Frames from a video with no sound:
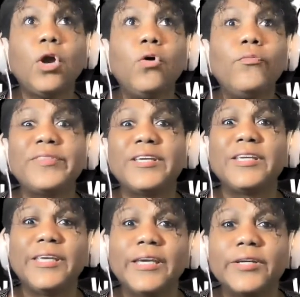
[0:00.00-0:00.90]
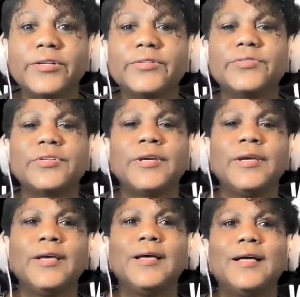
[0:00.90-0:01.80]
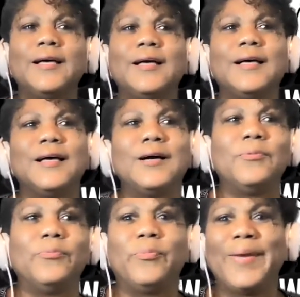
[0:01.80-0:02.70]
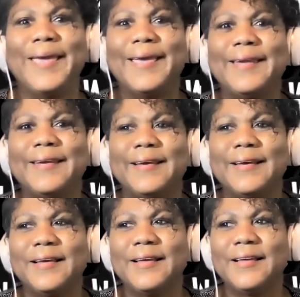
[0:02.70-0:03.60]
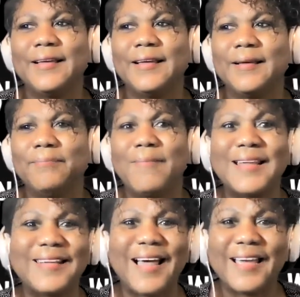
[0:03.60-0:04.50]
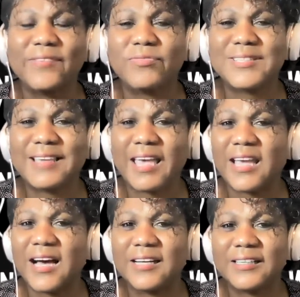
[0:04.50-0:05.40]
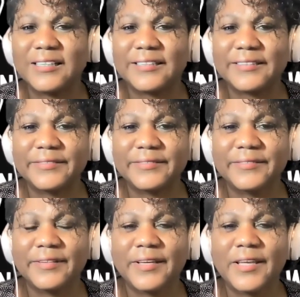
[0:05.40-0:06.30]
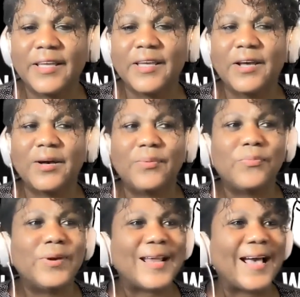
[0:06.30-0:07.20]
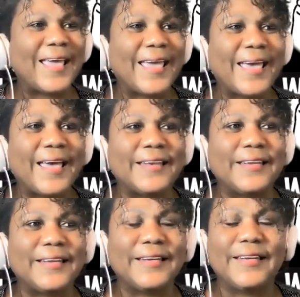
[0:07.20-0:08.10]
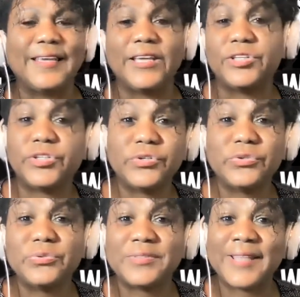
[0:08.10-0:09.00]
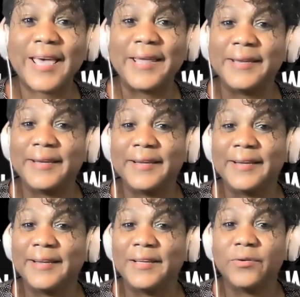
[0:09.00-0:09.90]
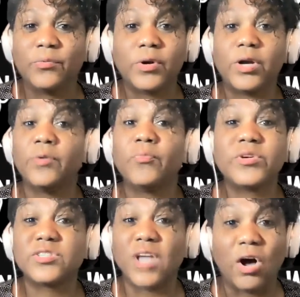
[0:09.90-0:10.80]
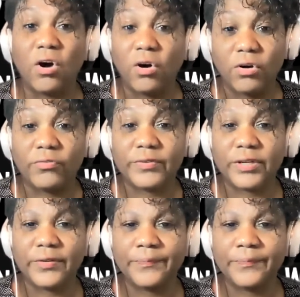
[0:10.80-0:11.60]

over the years, when my life was chaotic, when I had issues that were unresolved,